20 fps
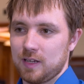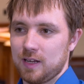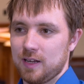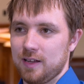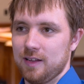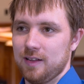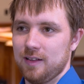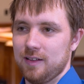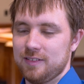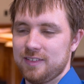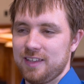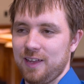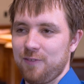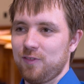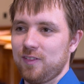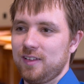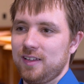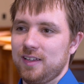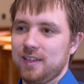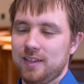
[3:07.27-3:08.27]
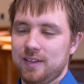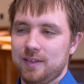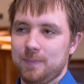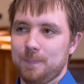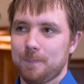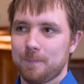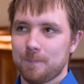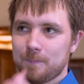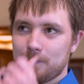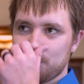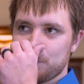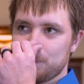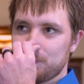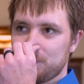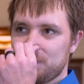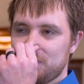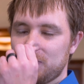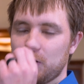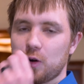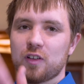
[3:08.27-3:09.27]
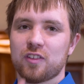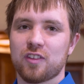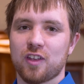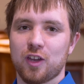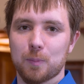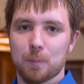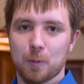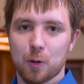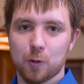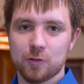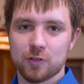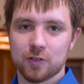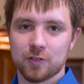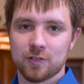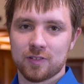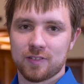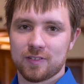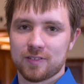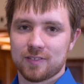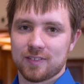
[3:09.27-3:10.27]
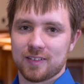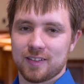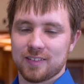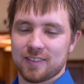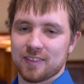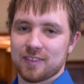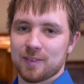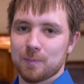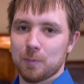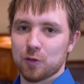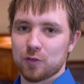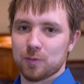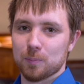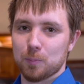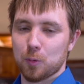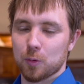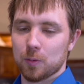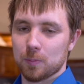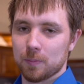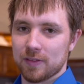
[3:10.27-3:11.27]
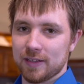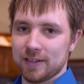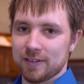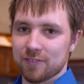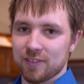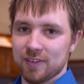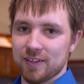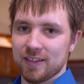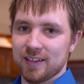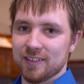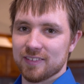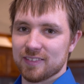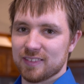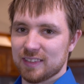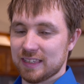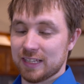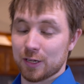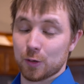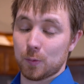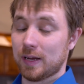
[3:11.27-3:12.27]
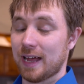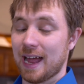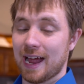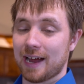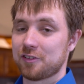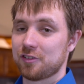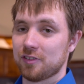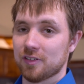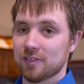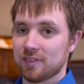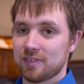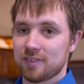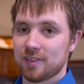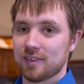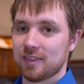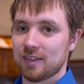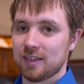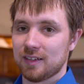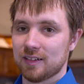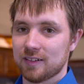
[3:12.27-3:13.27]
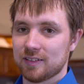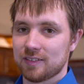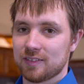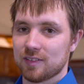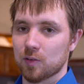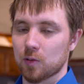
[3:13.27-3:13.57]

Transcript: Uh, definitely focus on emotions because that's the most important thing of the day is their reactions to things.